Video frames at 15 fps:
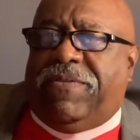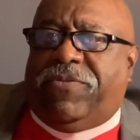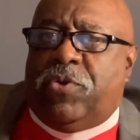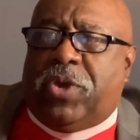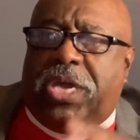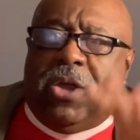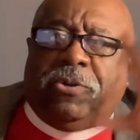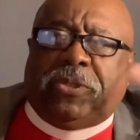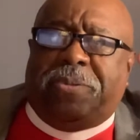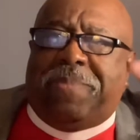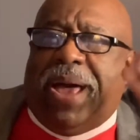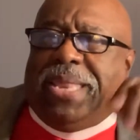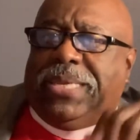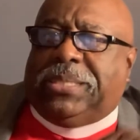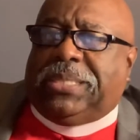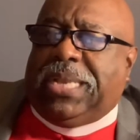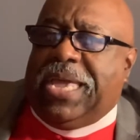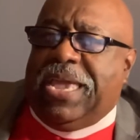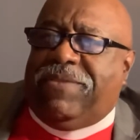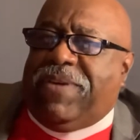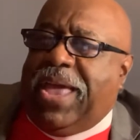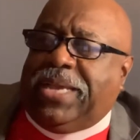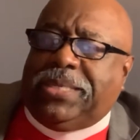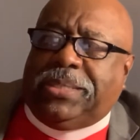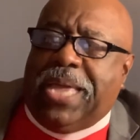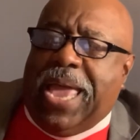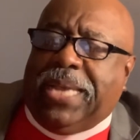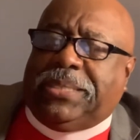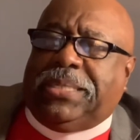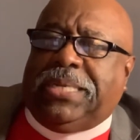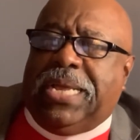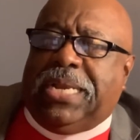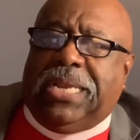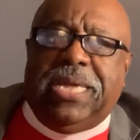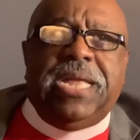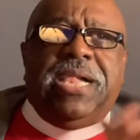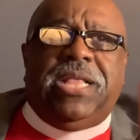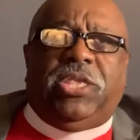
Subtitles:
If you killed somebody's slave accidentally,